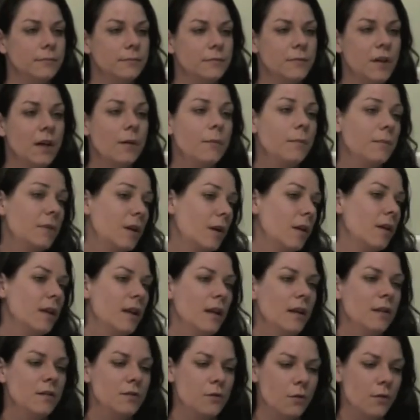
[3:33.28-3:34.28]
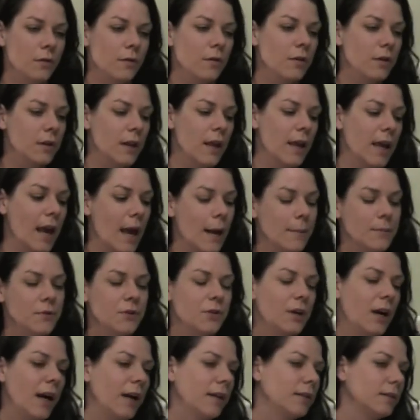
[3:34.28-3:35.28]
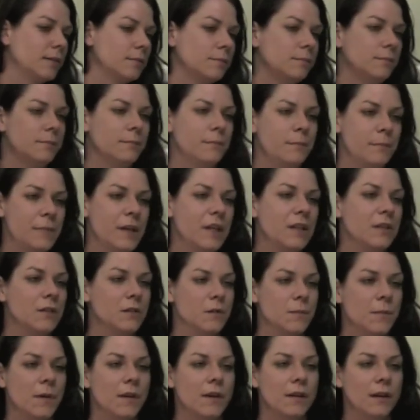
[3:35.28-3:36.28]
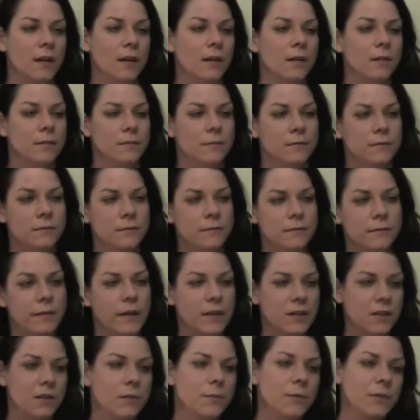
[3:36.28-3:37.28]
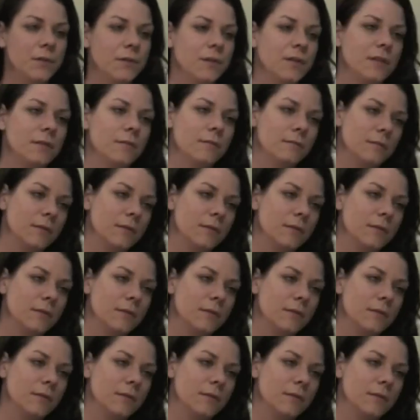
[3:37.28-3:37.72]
They sort of look like abstract pictures, but they're mm-hmm. vegetables and